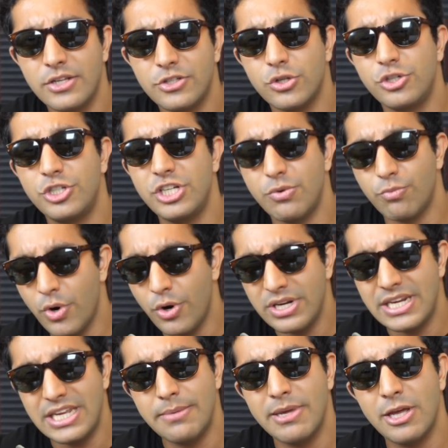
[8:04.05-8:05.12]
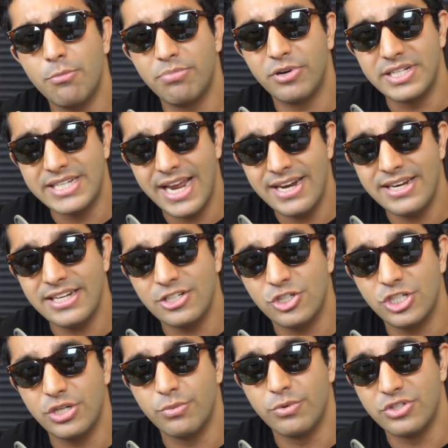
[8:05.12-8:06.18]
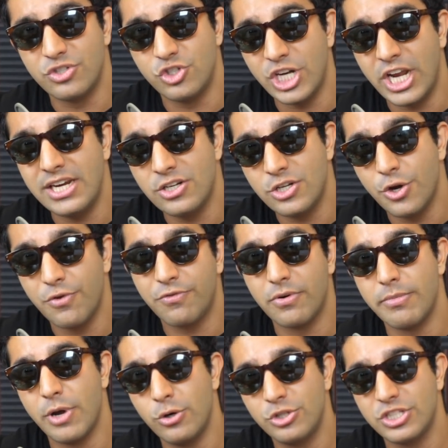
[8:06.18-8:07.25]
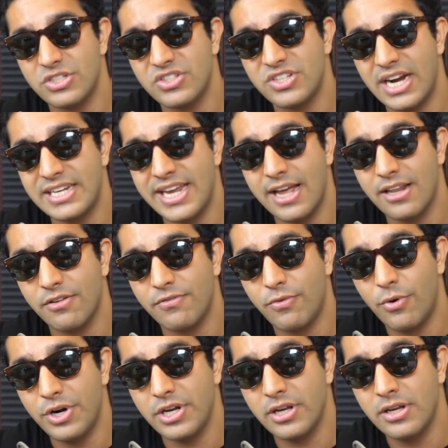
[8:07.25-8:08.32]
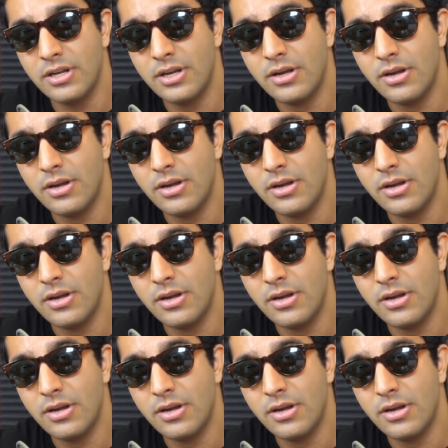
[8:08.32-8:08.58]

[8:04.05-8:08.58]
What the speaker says: So she wrote an email pretending she was Jane Doe from Oceanside, California,